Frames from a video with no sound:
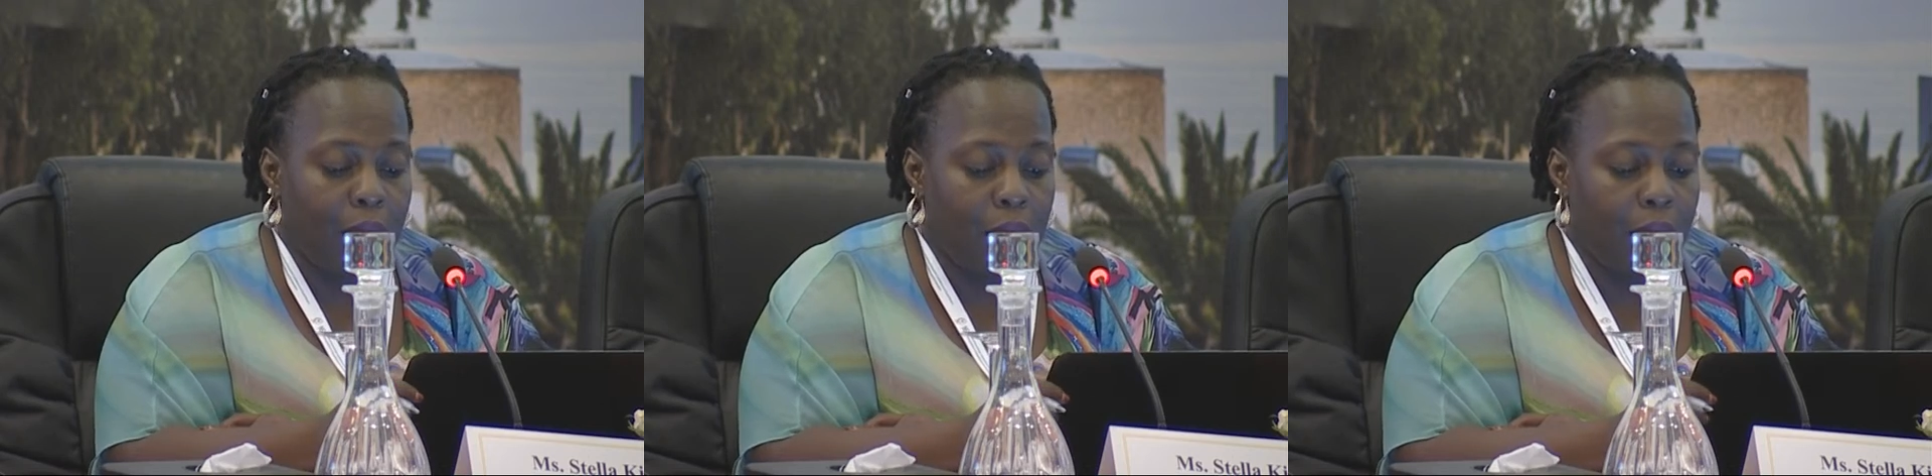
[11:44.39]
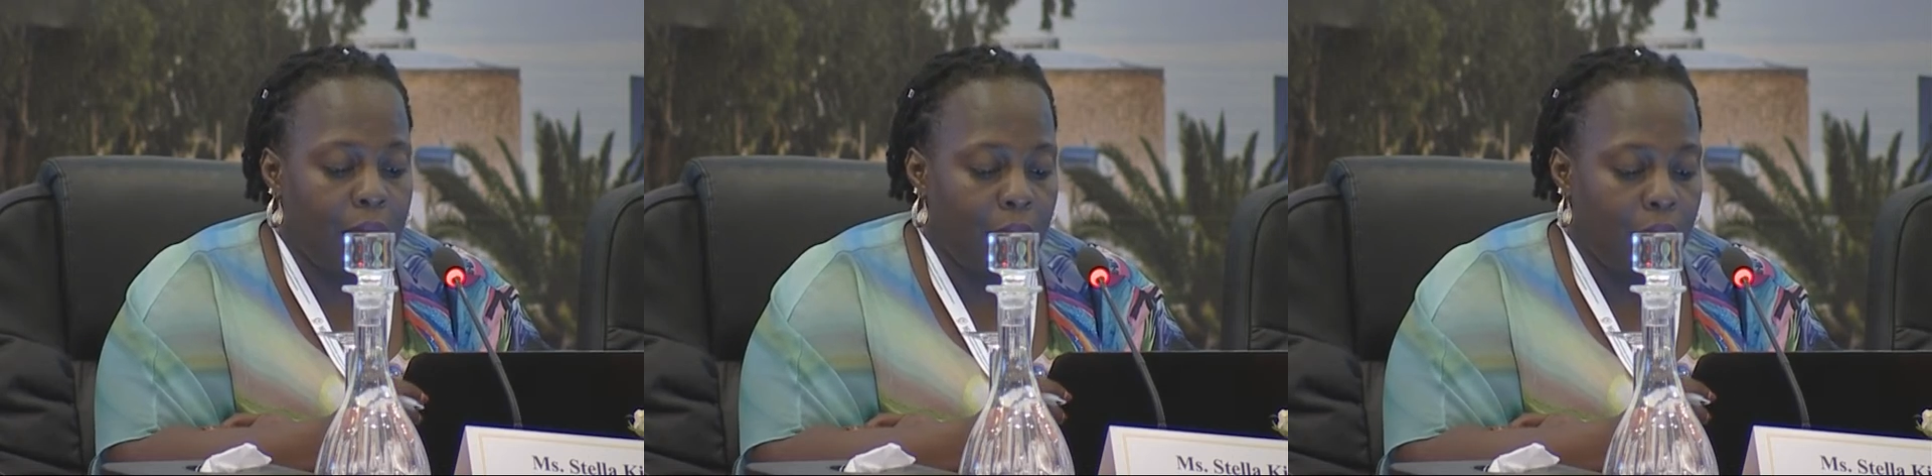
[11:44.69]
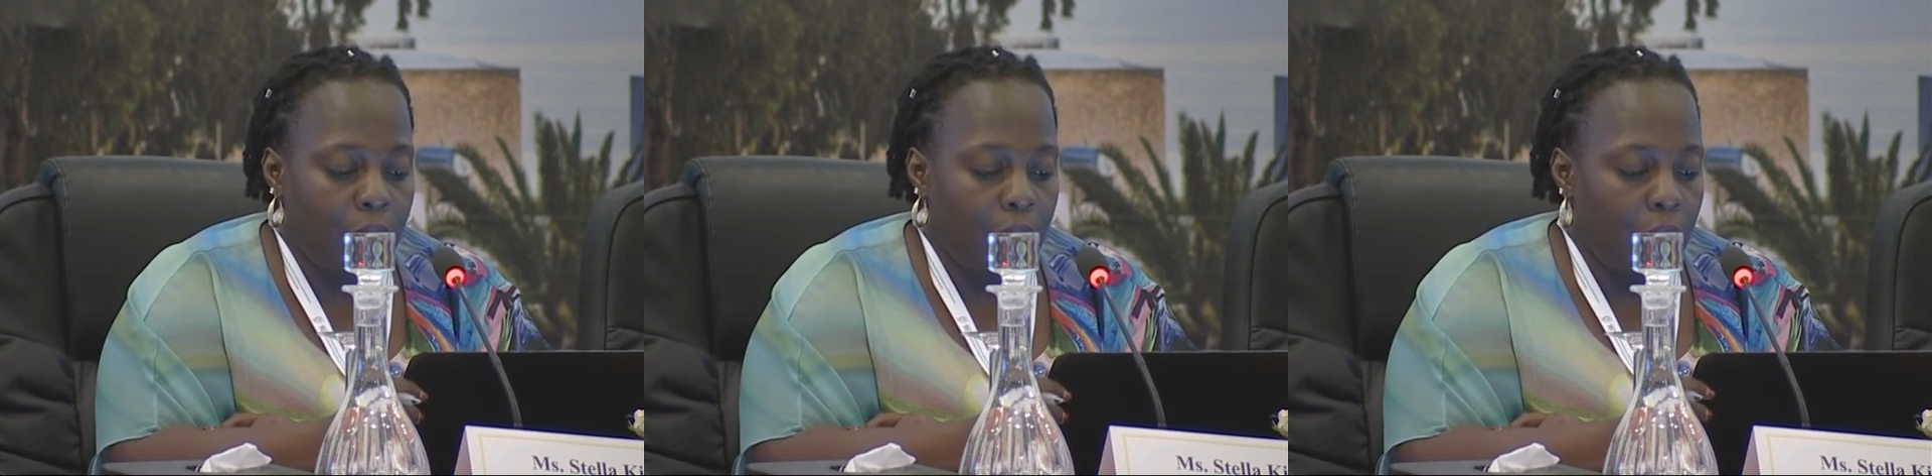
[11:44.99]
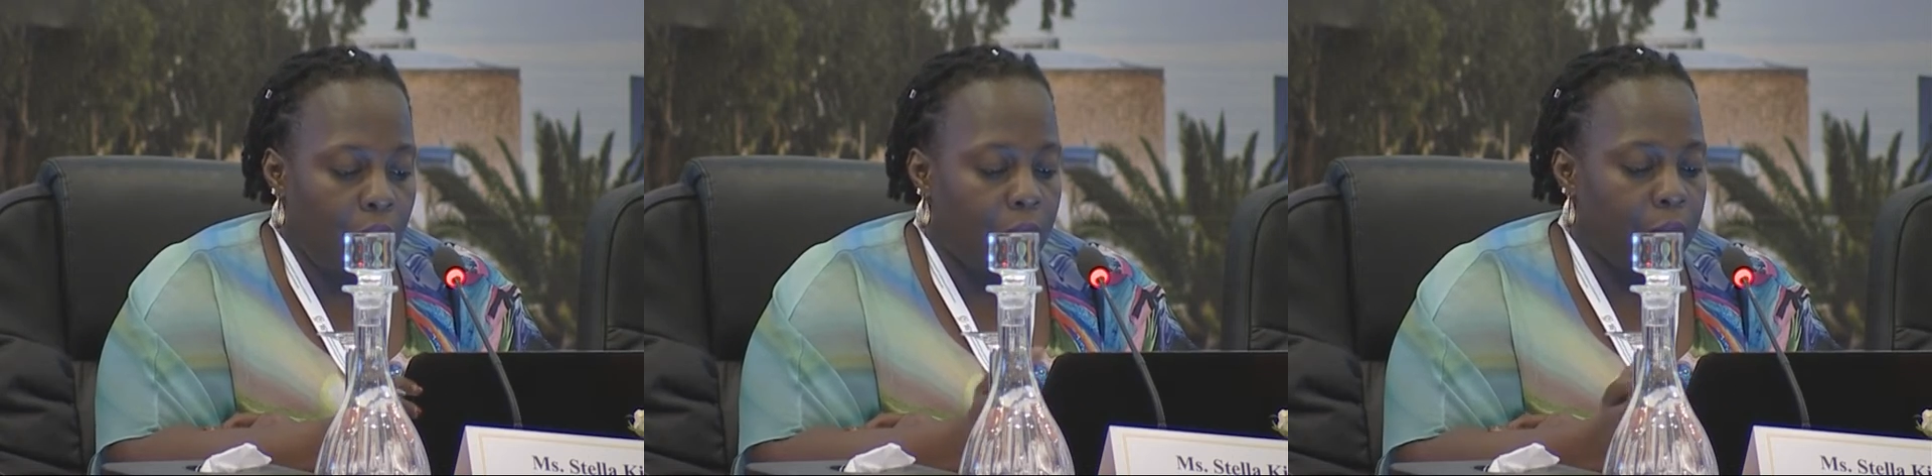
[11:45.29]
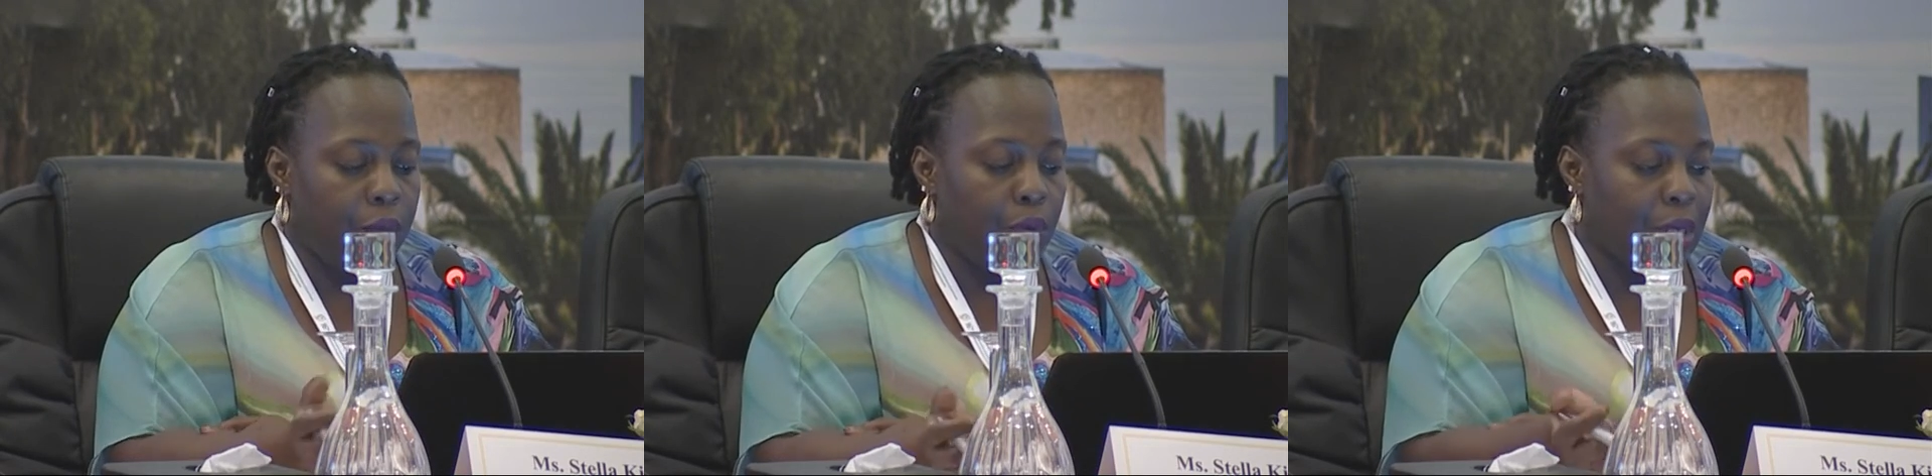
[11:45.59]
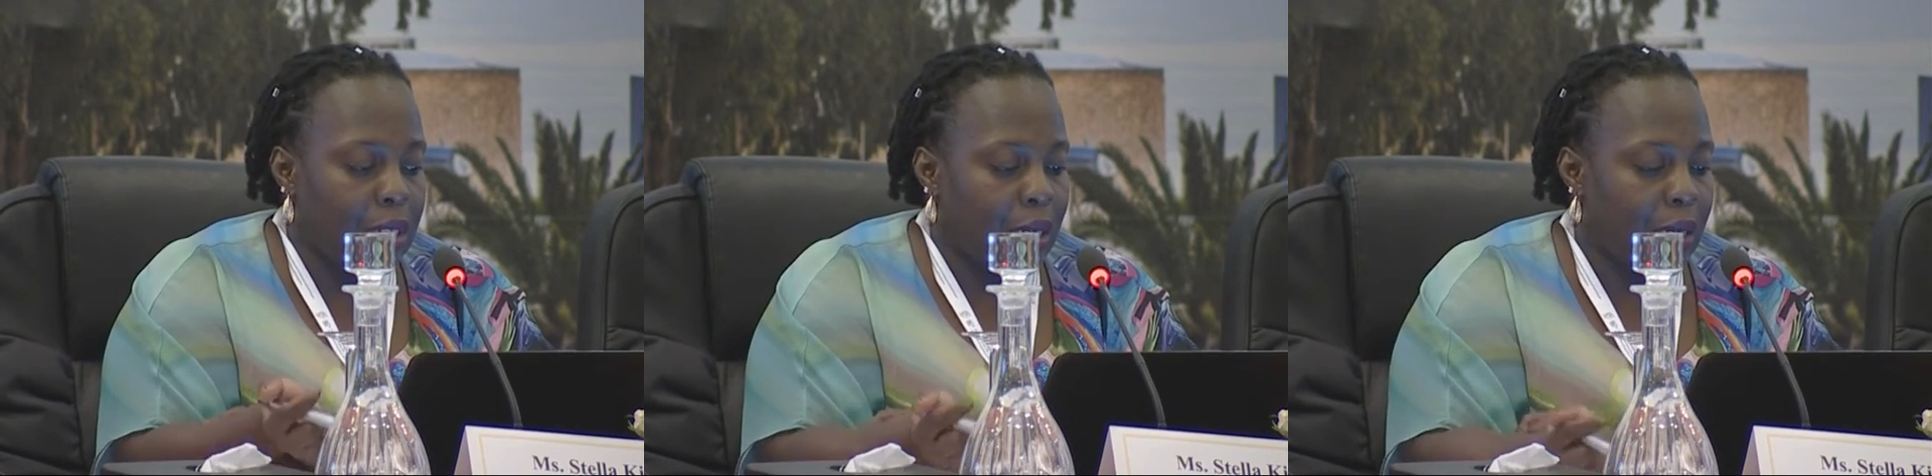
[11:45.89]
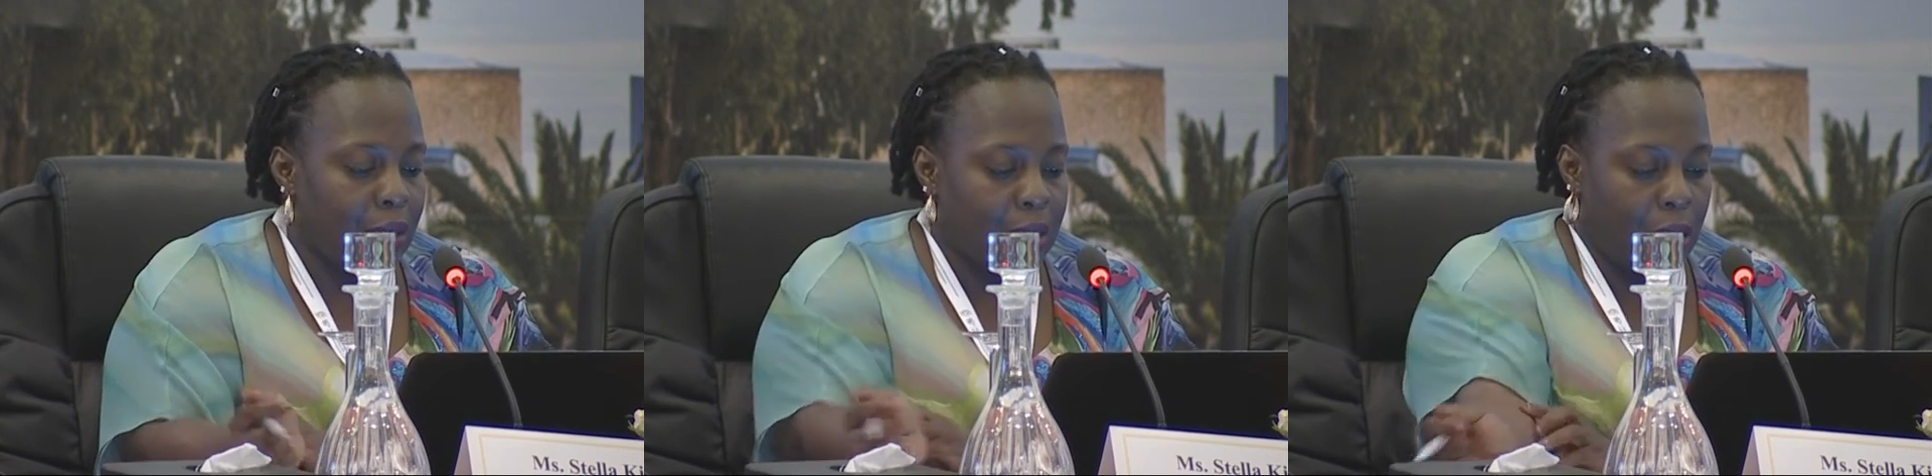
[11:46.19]
can
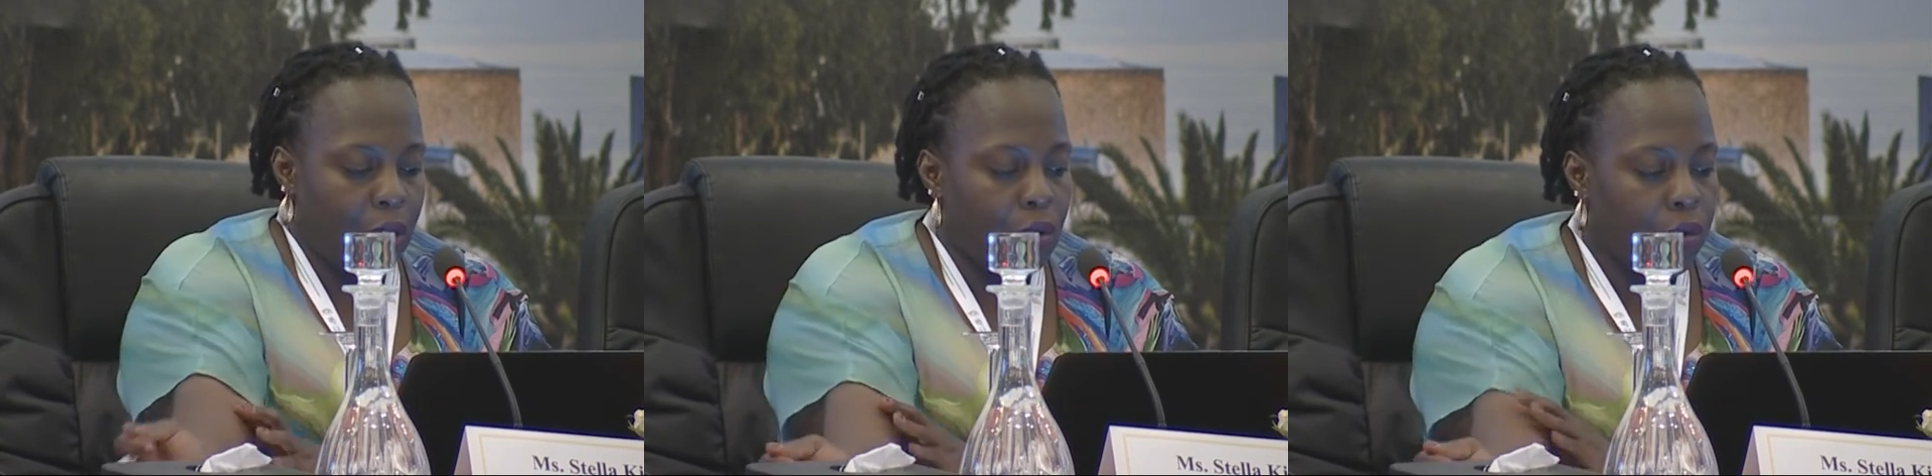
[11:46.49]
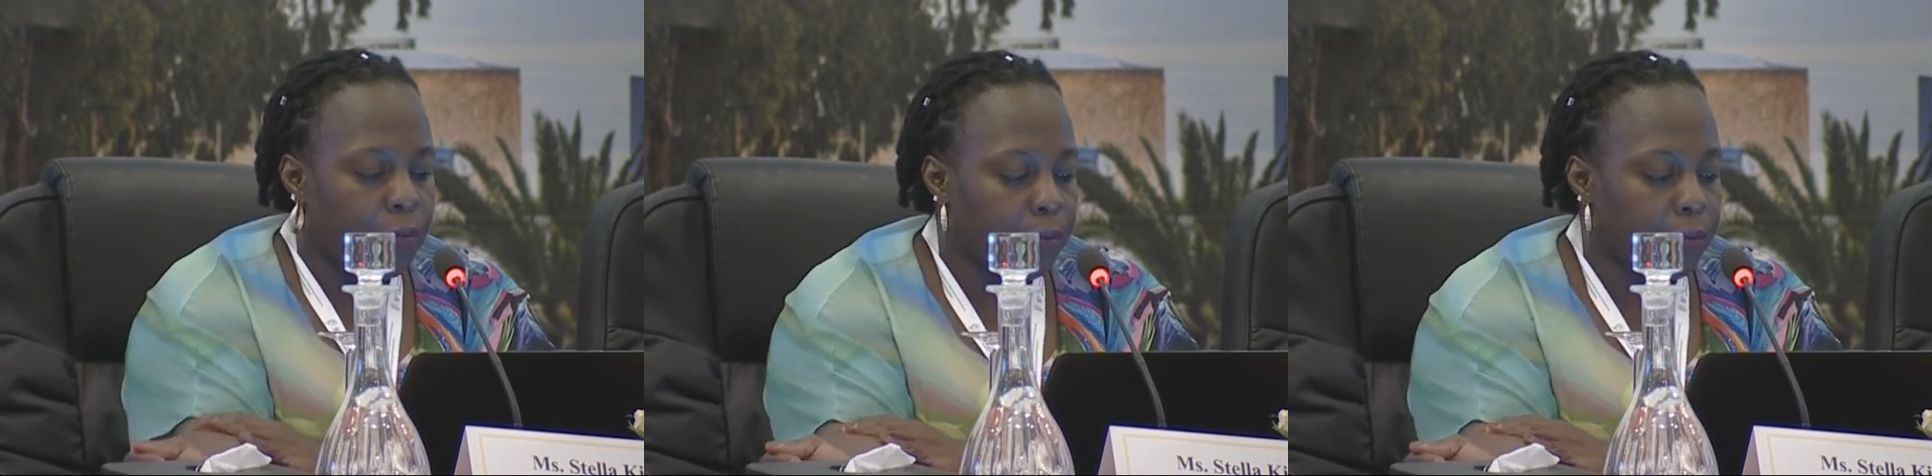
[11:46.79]
readily take on.